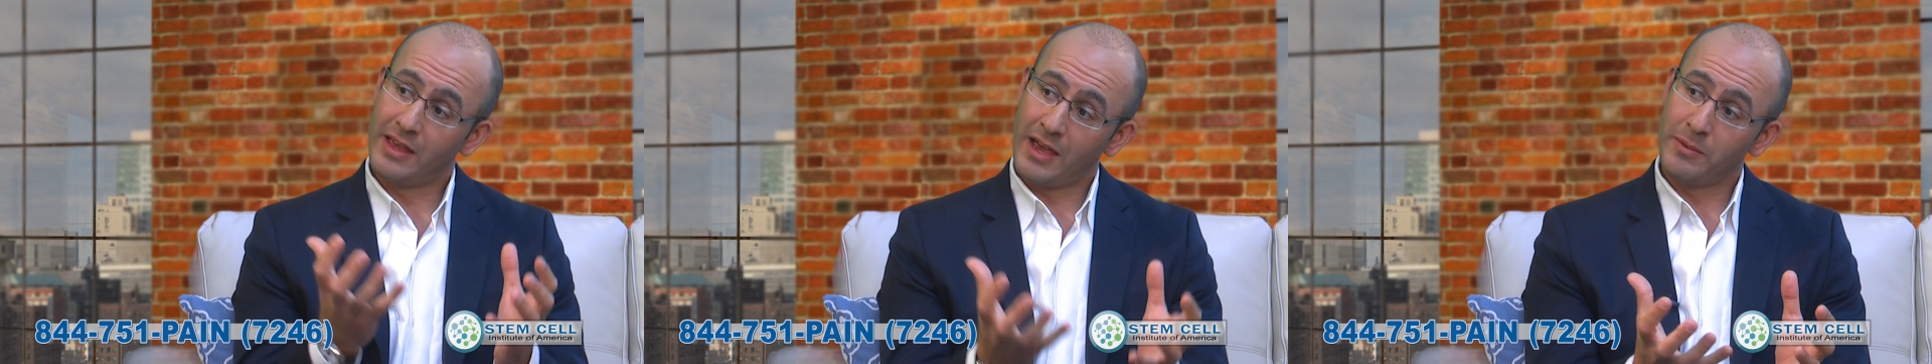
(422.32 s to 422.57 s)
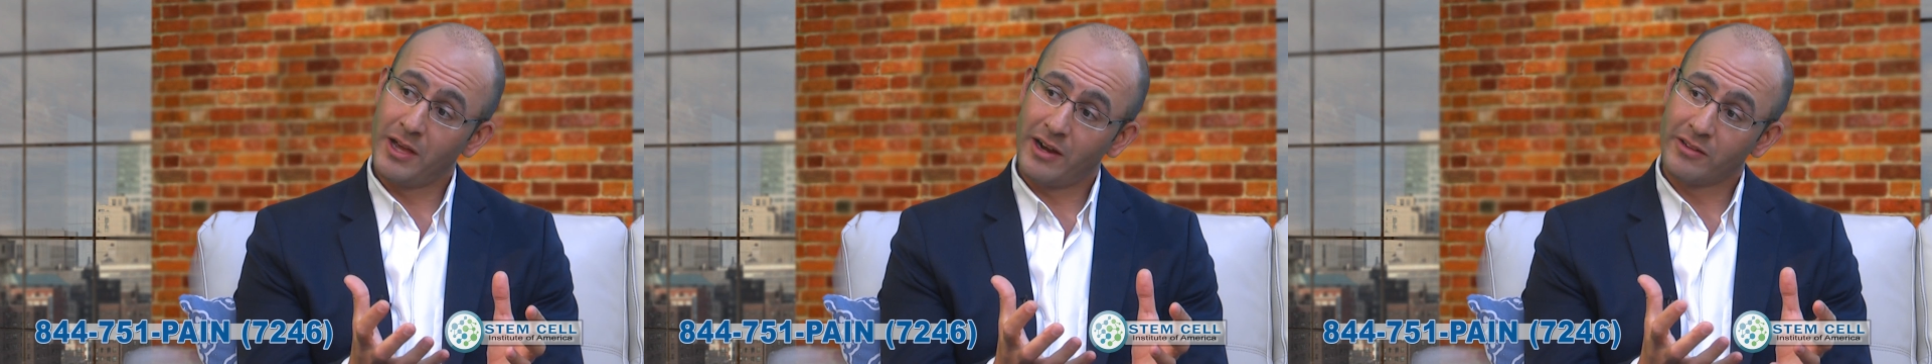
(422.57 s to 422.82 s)

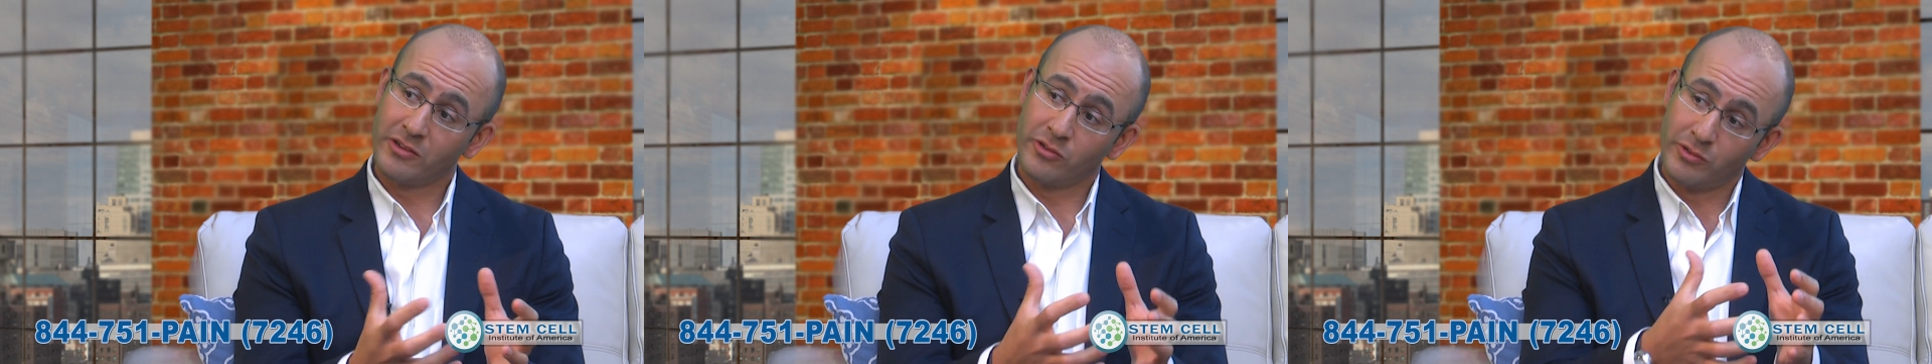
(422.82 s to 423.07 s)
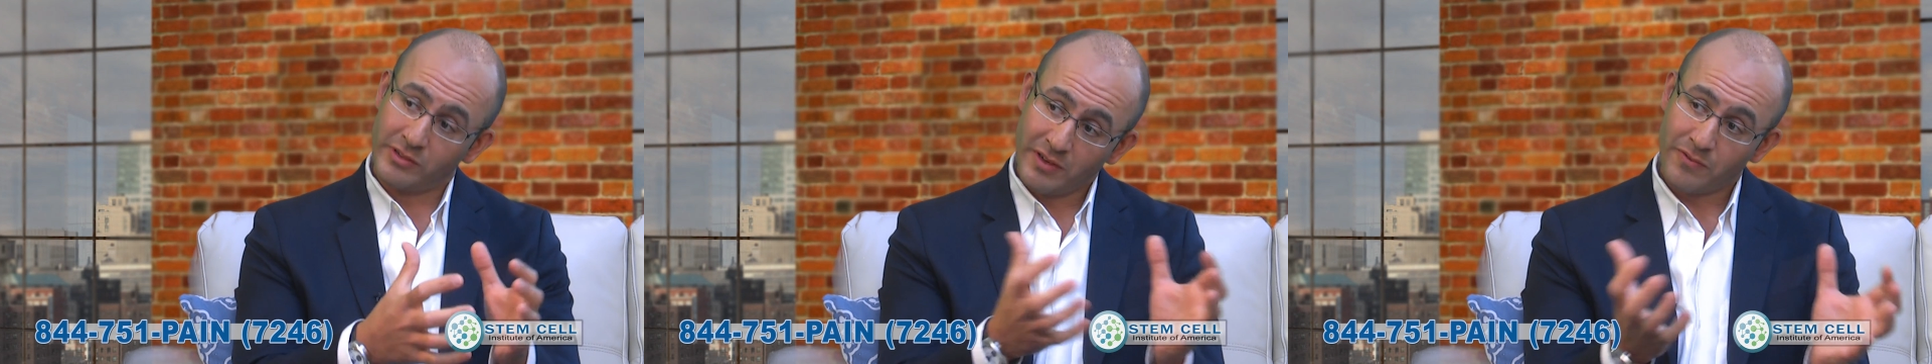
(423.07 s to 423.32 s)
Amniotic
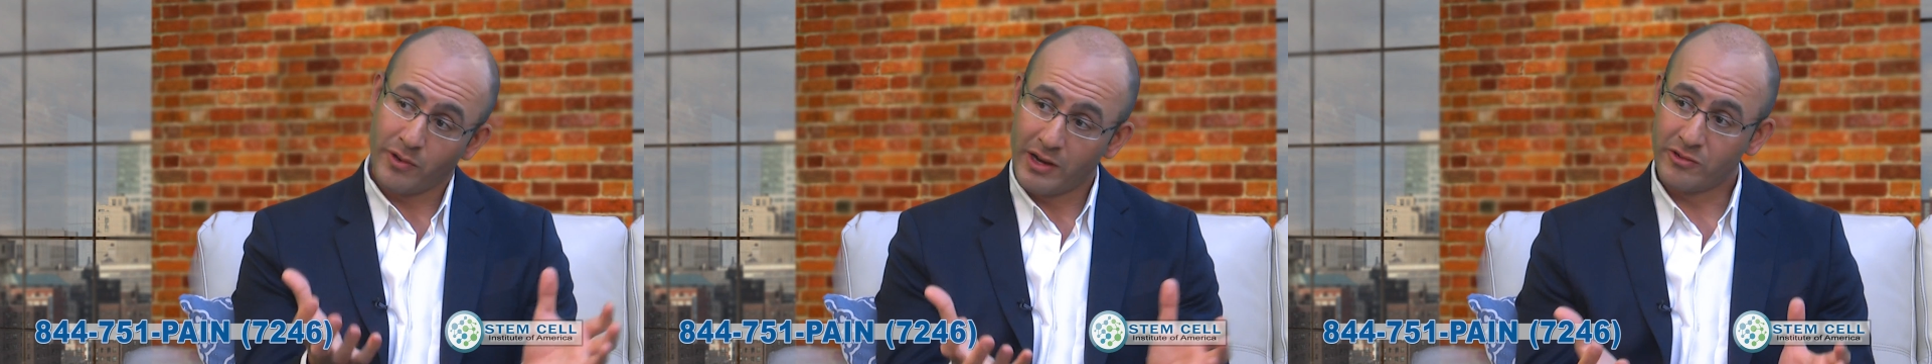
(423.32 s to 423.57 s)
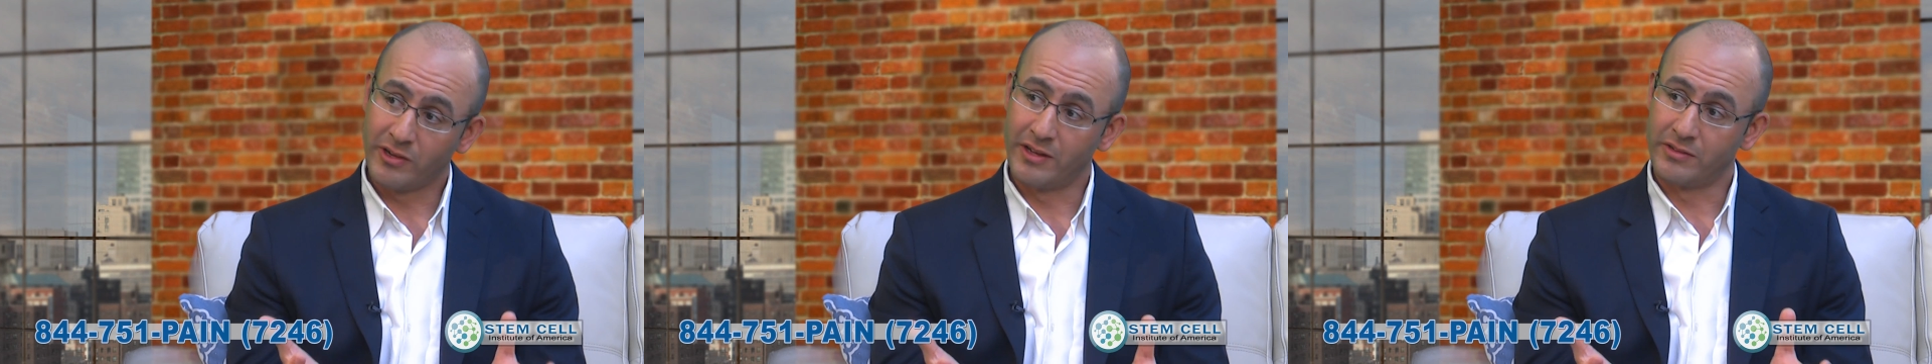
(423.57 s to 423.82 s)
tissue
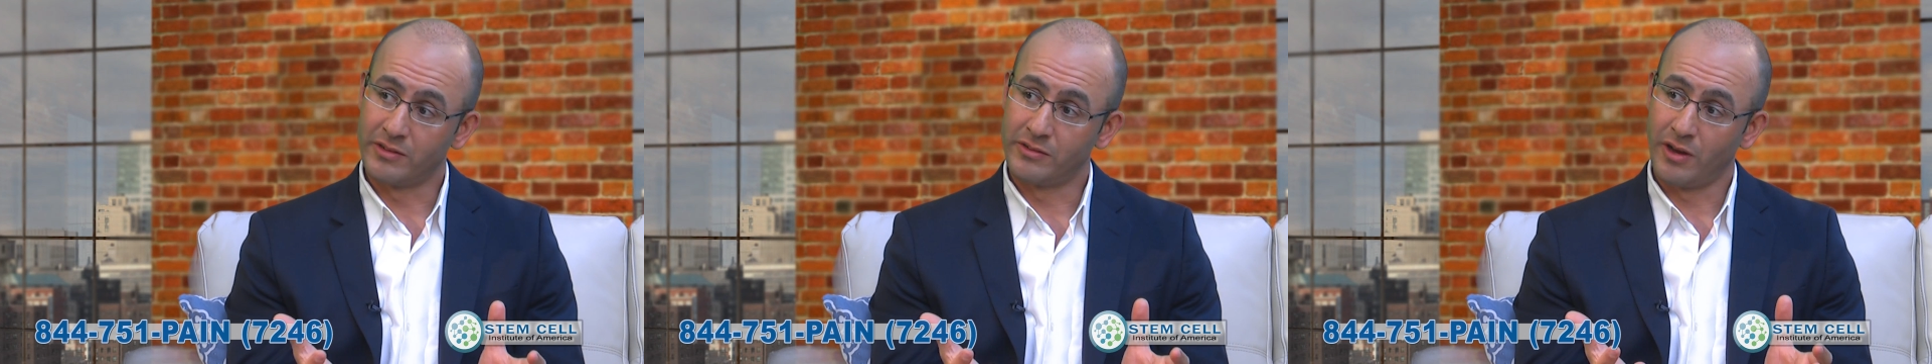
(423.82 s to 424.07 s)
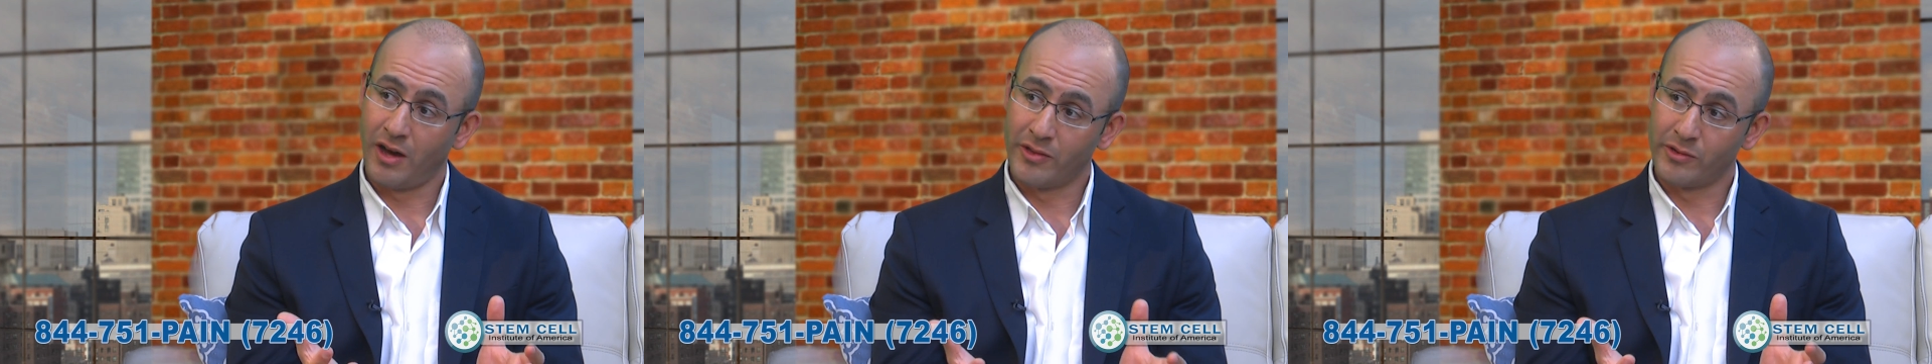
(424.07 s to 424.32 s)
differentiates
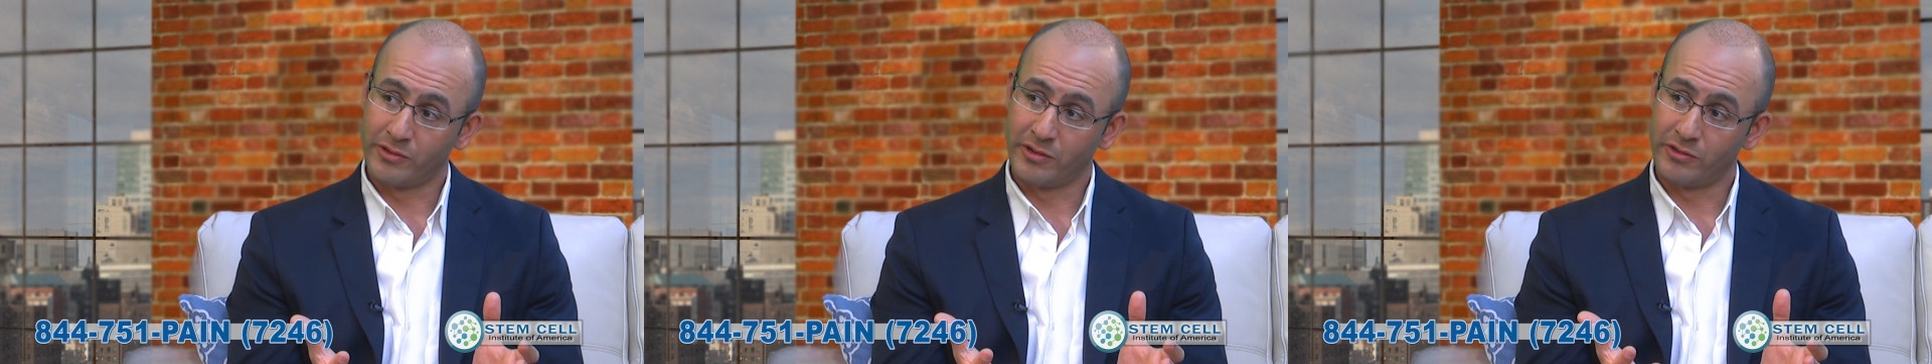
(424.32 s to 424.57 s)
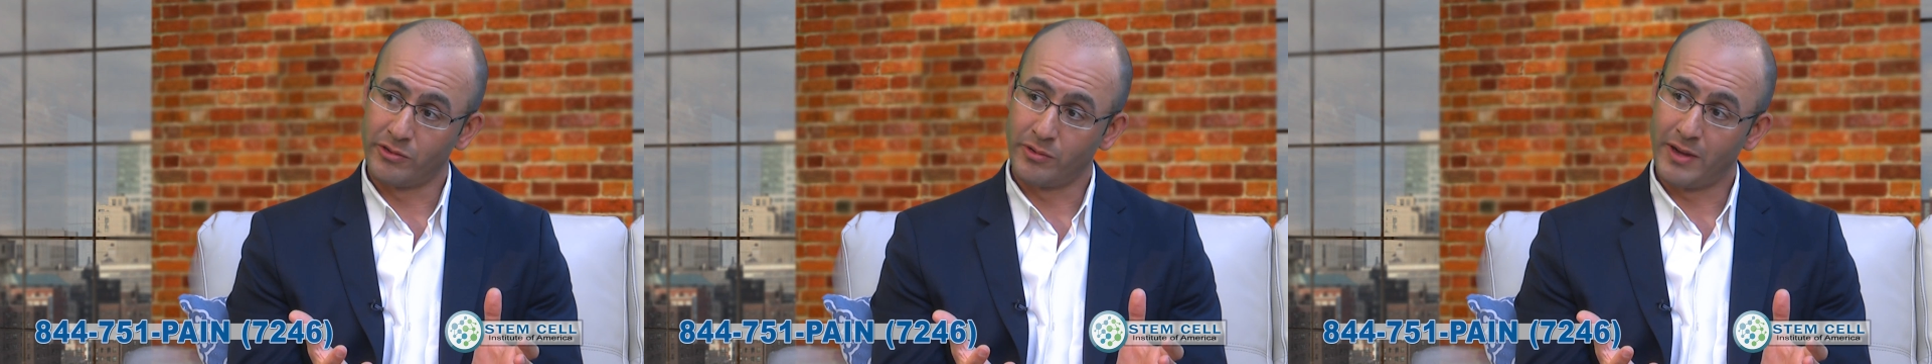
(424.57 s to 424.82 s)
into other
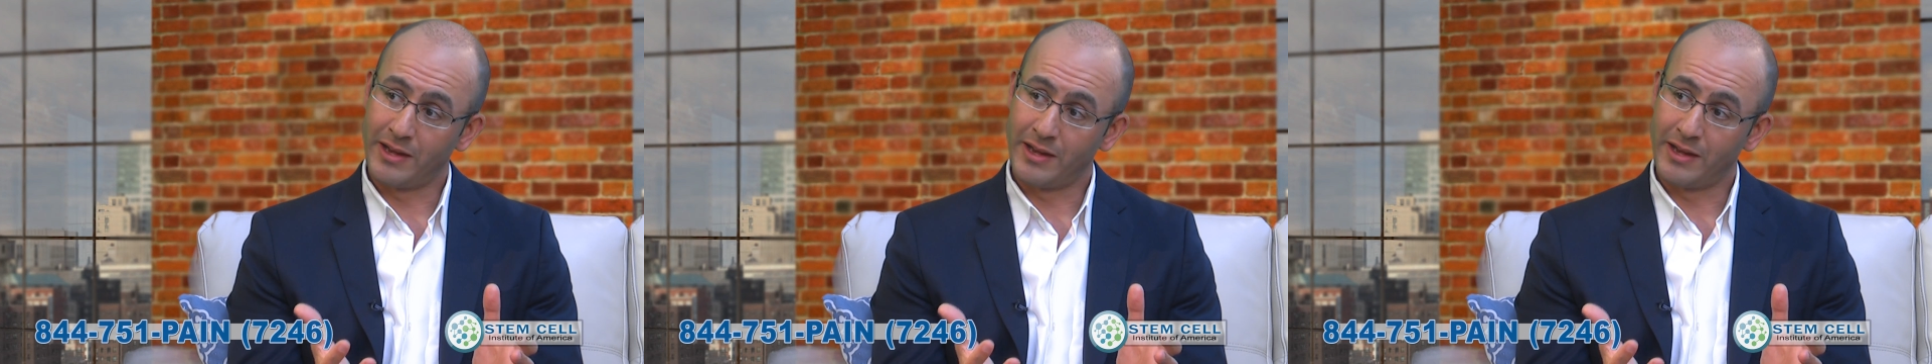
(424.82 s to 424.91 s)
tissue,